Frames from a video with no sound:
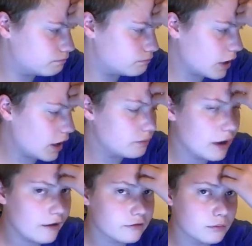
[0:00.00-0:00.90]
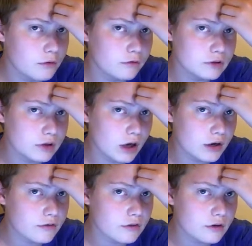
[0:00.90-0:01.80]
I'd have to move a lot
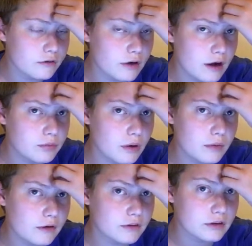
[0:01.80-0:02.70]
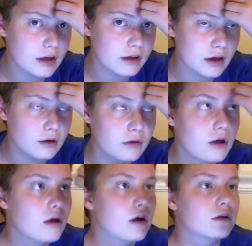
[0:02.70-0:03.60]
of stuff. I'd probably have to take out,
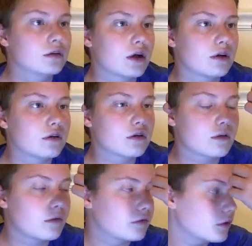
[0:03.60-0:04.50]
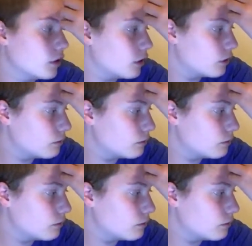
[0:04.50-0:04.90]
like, some of the,